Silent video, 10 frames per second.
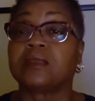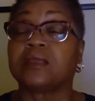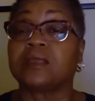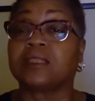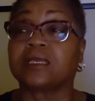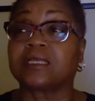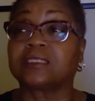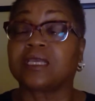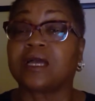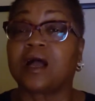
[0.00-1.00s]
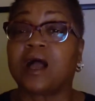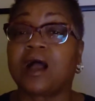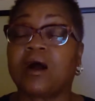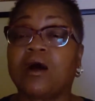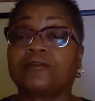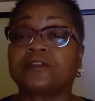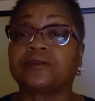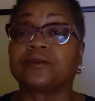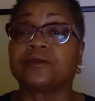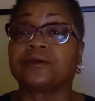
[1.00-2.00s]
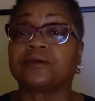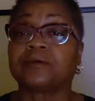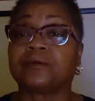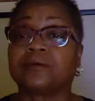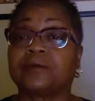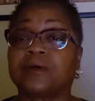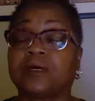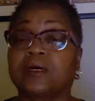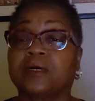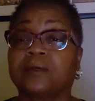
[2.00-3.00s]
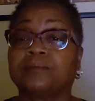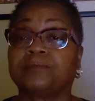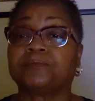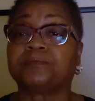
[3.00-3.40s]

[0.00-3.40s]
And like I said, I often hear um,